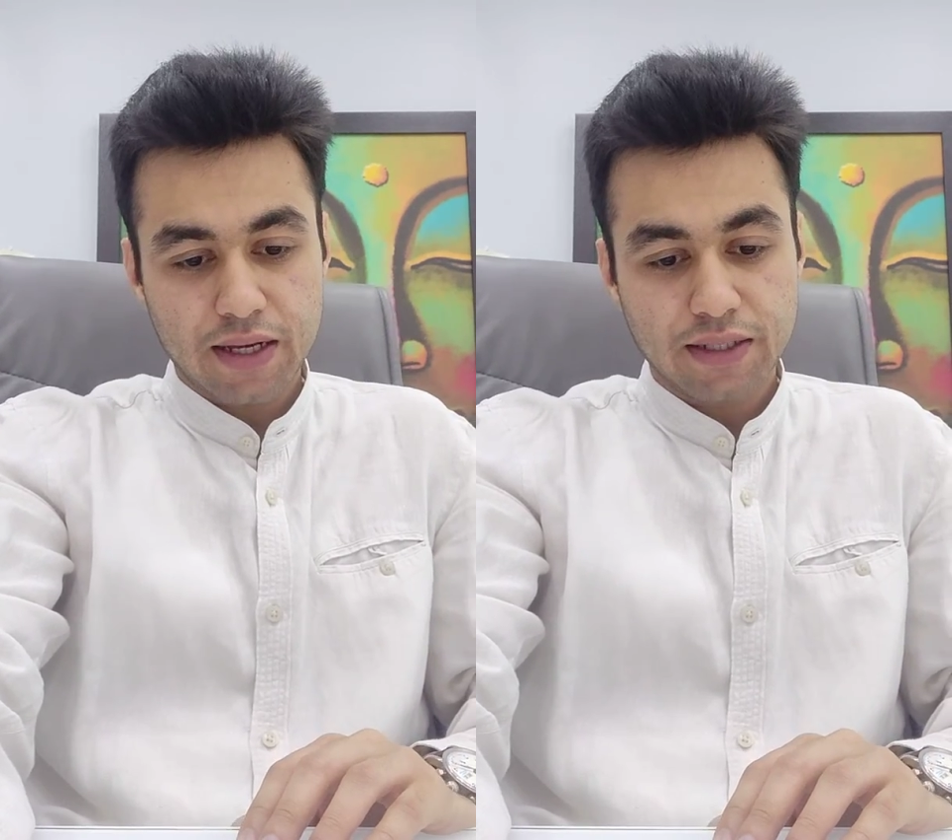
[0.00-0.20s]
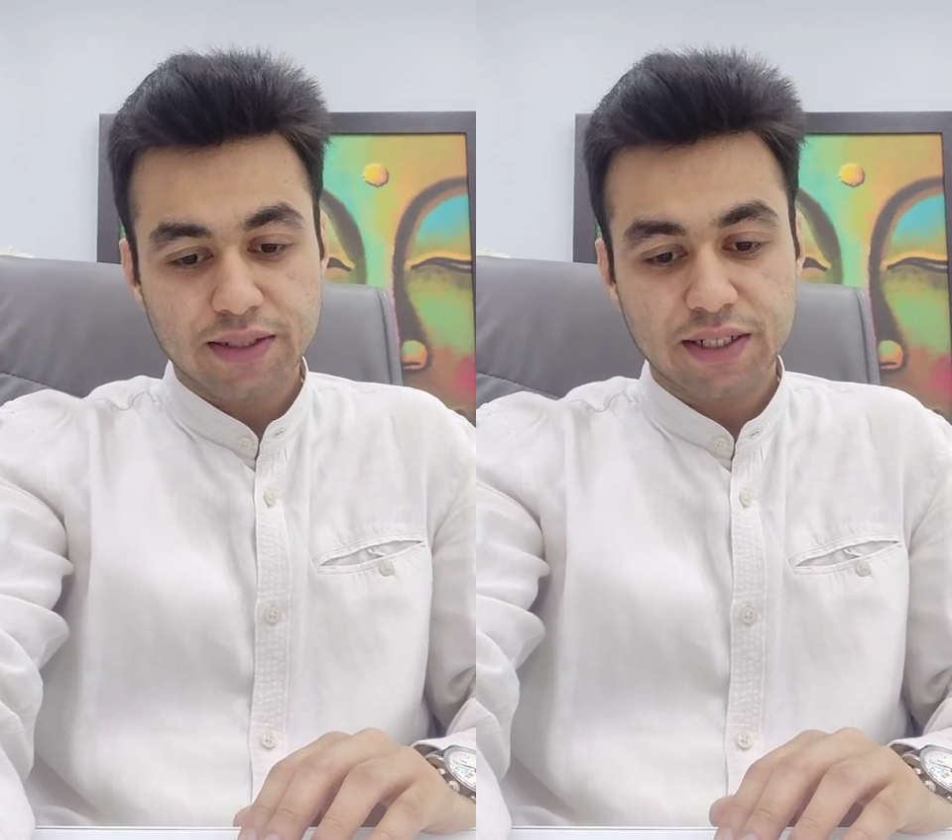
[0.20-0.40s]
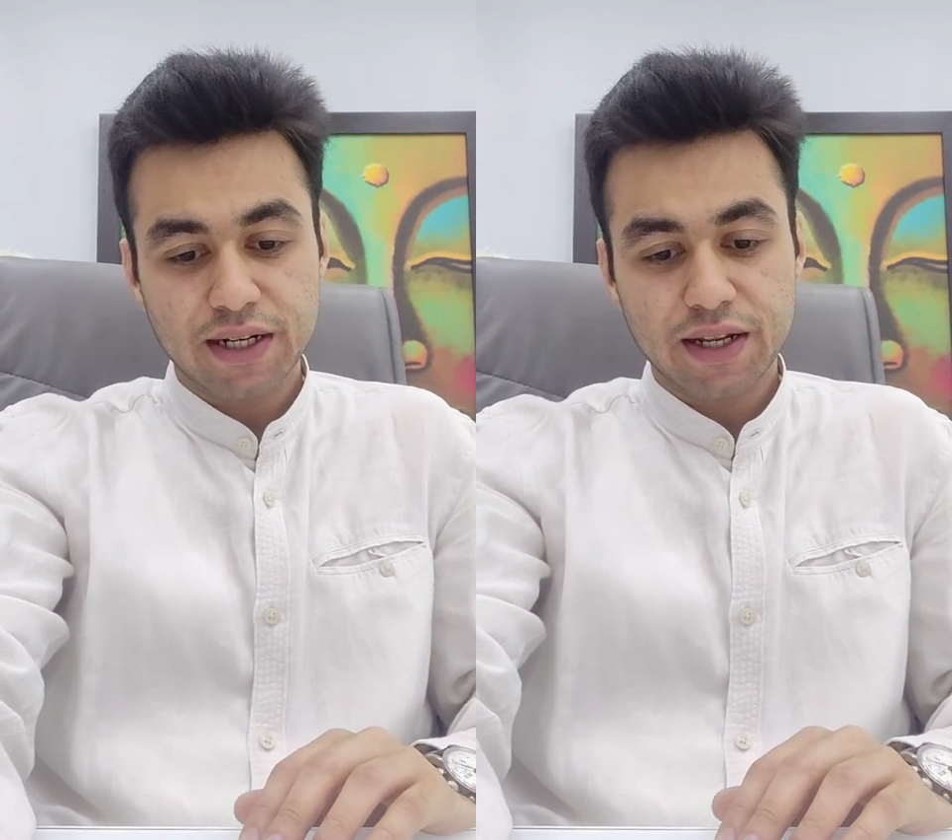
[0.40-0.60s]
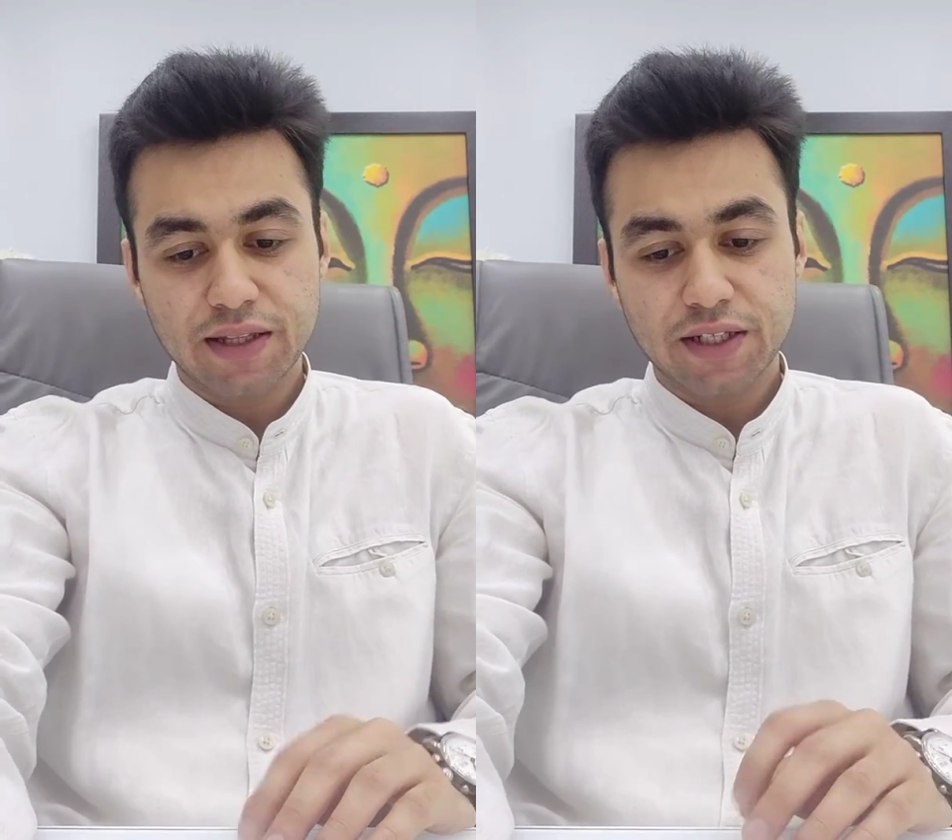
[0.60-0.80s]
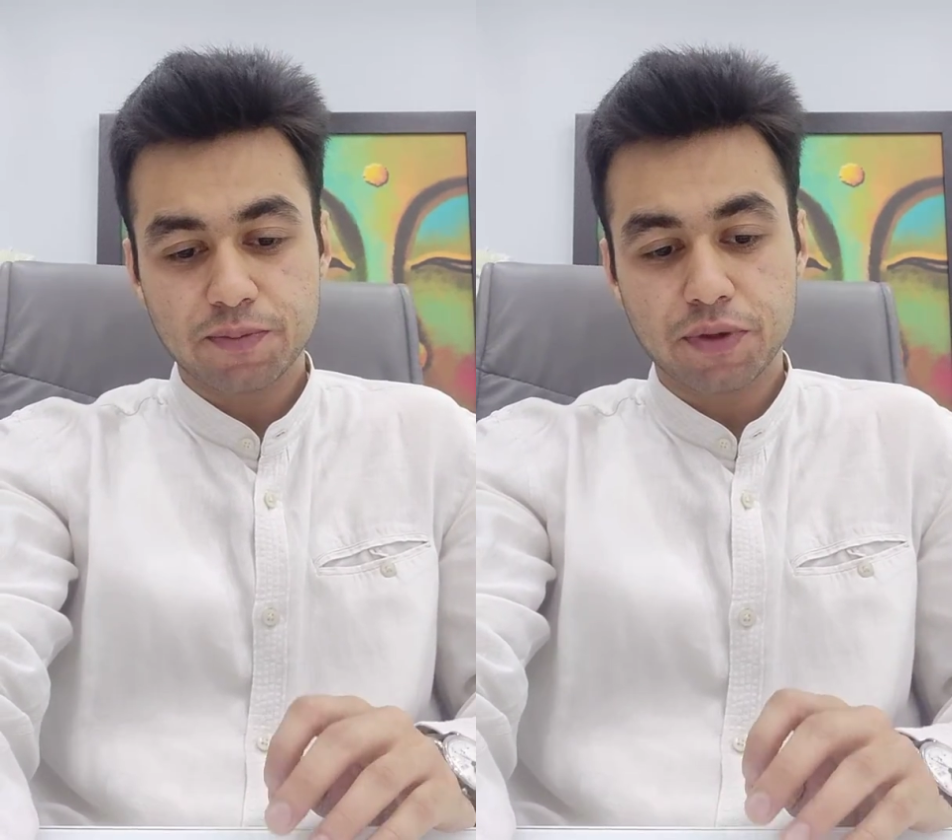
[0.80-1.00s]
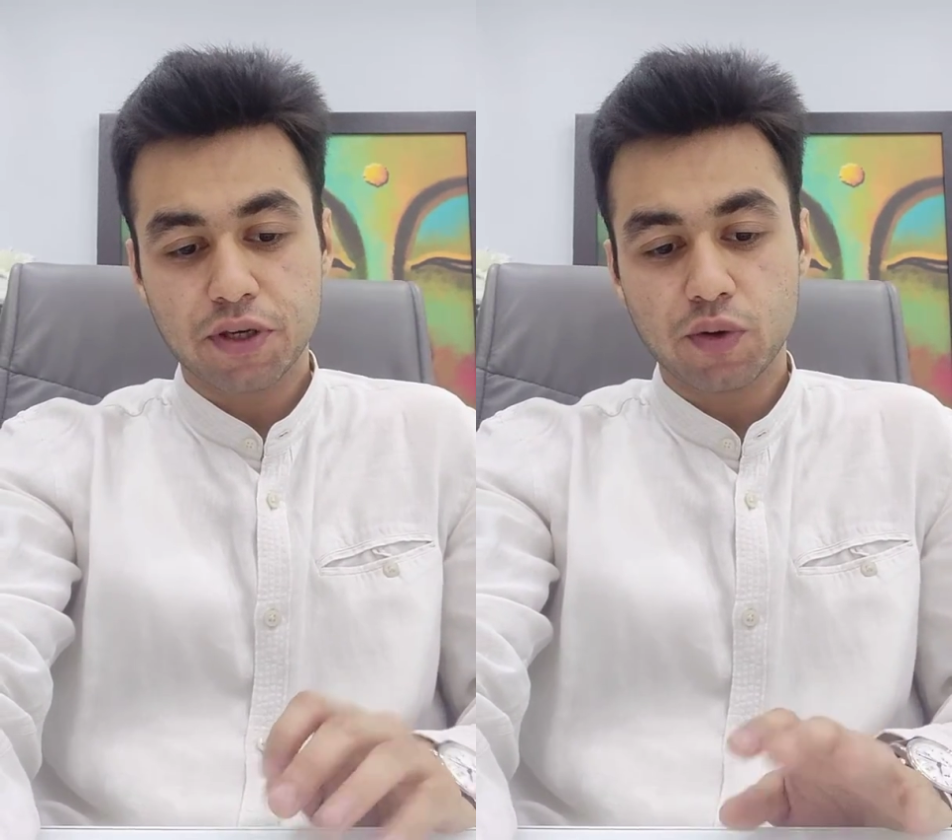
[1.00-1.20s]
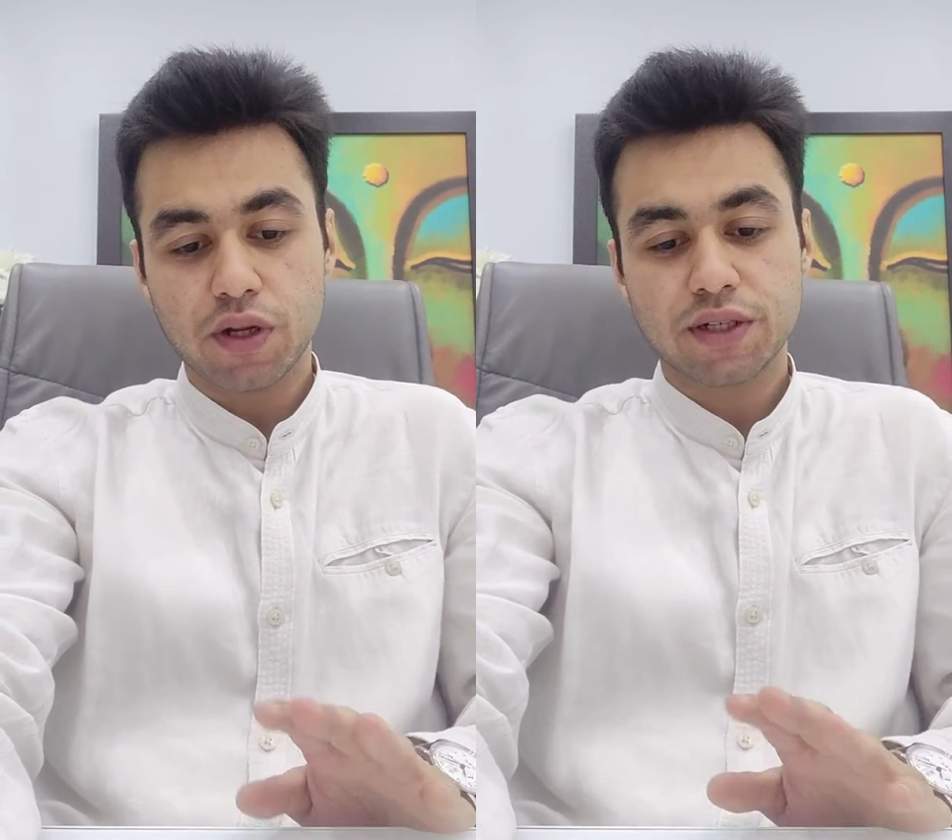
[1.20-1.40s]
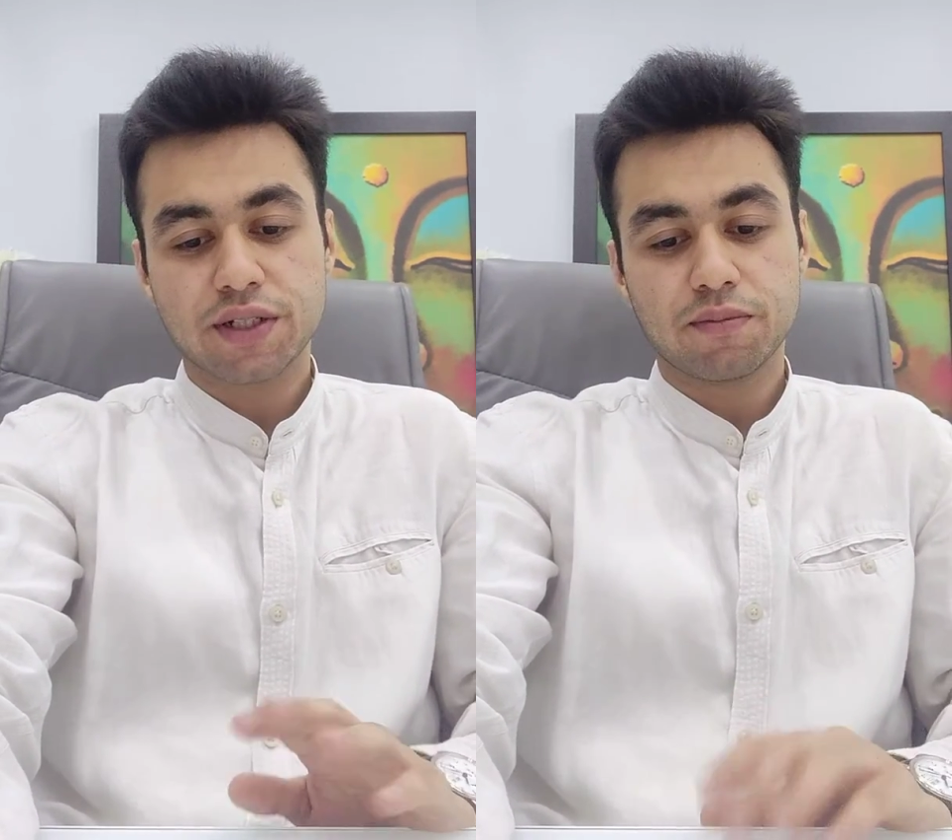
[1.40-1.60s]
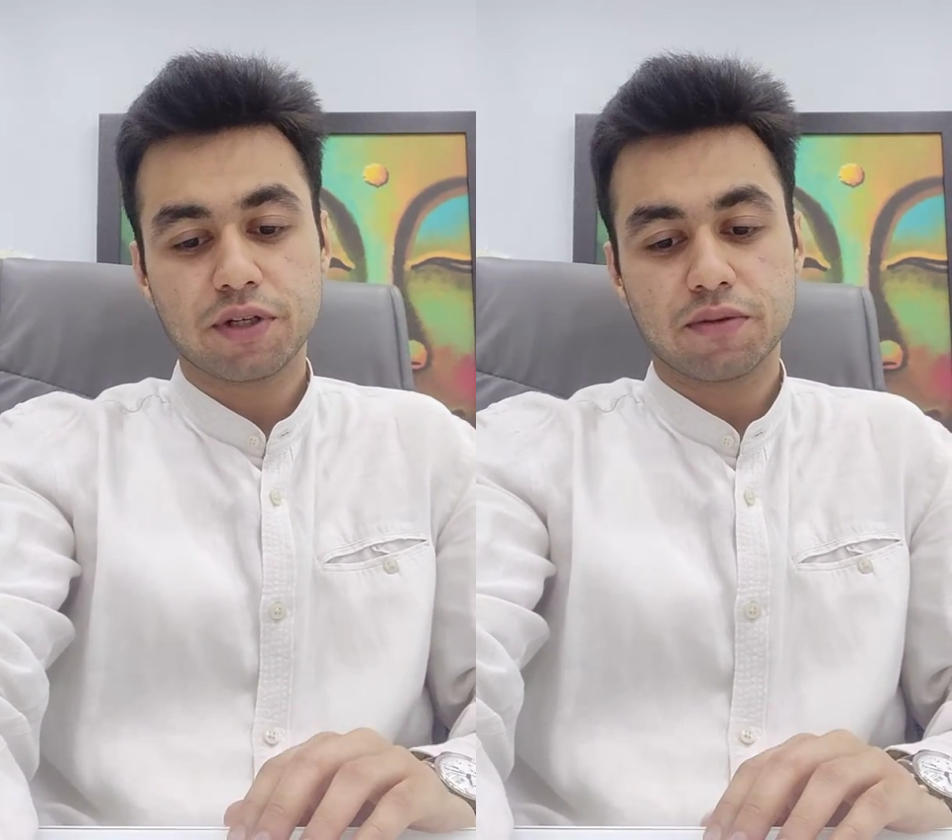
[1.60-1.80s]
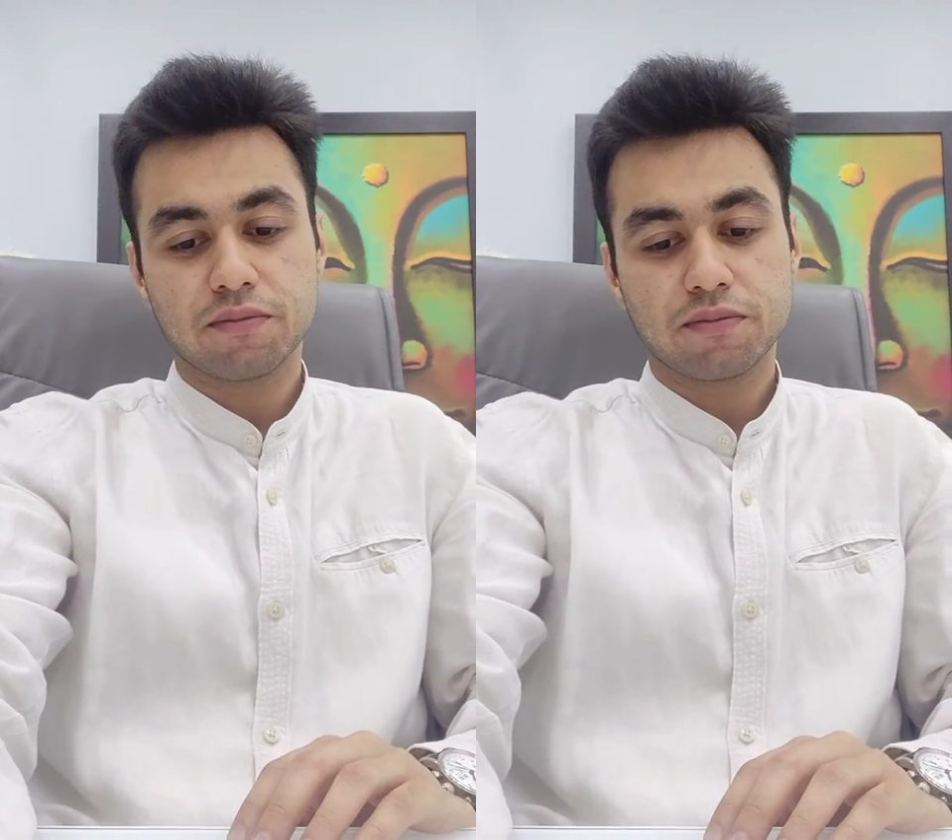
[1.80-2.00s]
Considering this peculiar
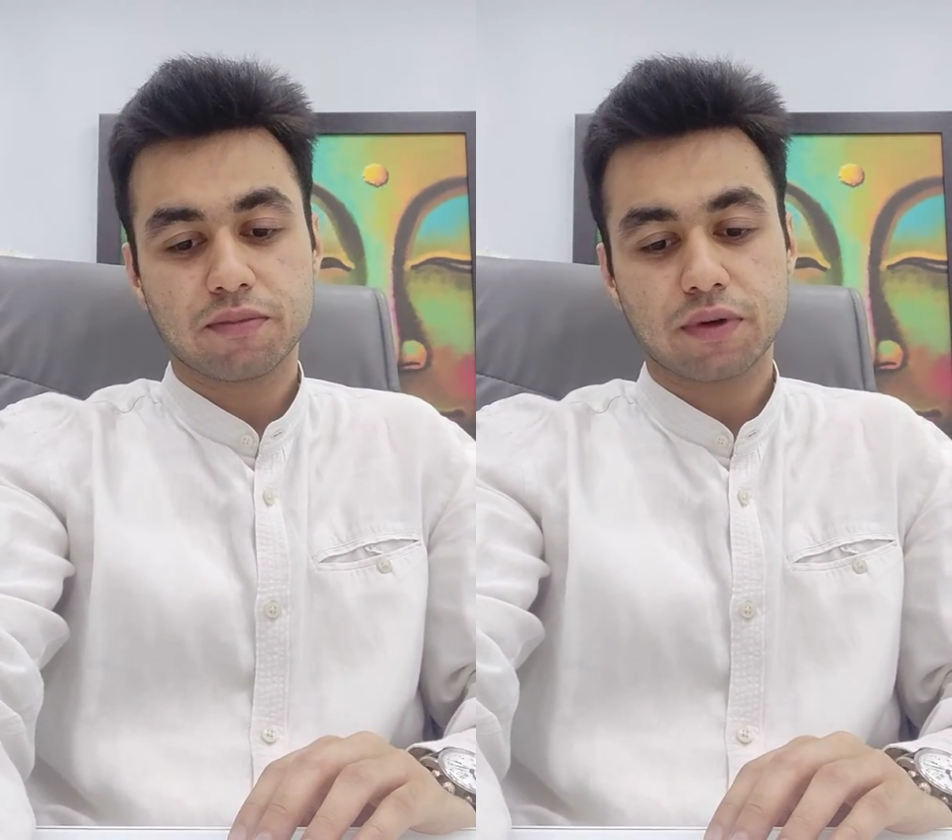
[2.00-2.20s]
symptom,